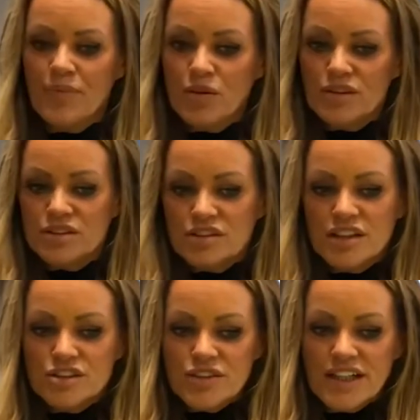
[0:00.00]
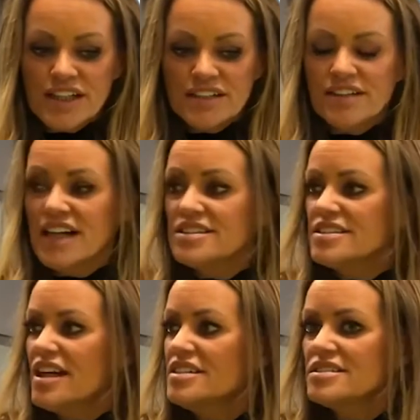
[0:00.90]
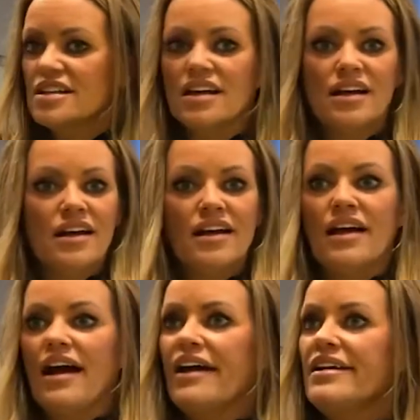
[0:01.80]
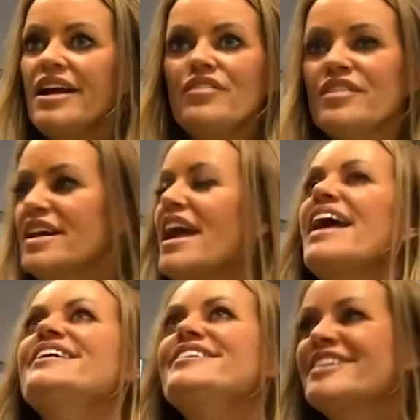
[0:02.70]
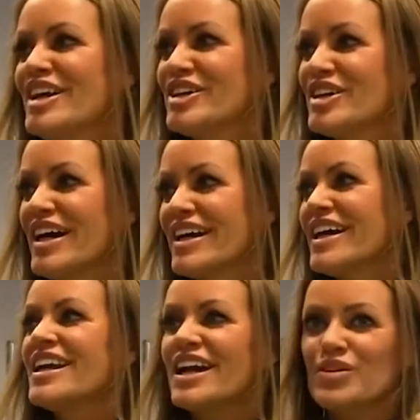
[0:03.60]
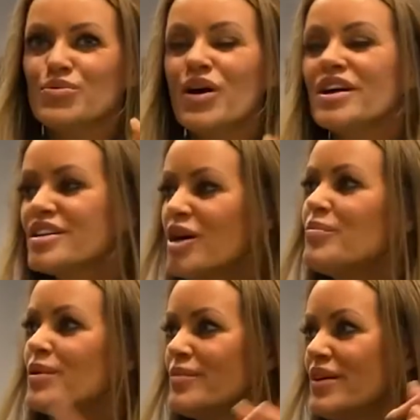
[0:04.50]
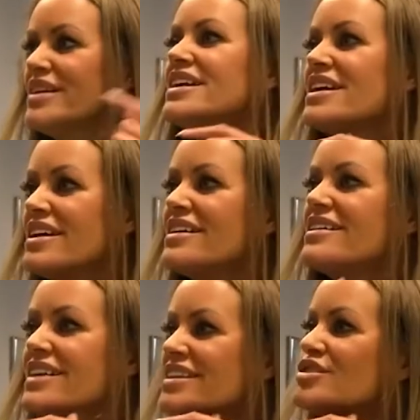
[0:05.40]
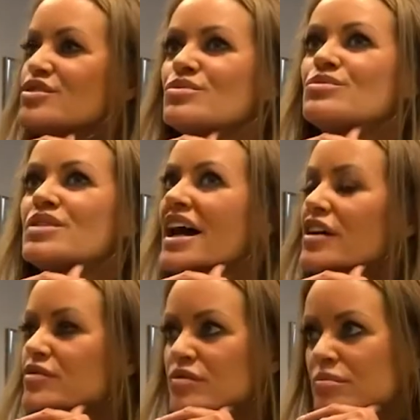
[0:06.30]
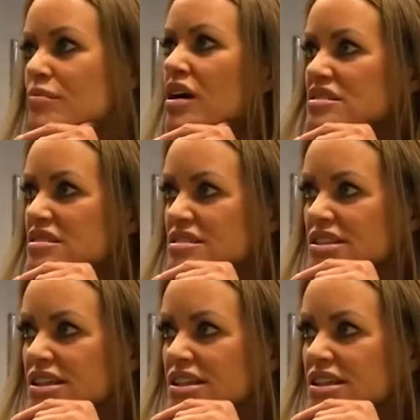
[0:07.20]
When I started training in the United States, I never did anything good. I get like one compliment in 2.5 months.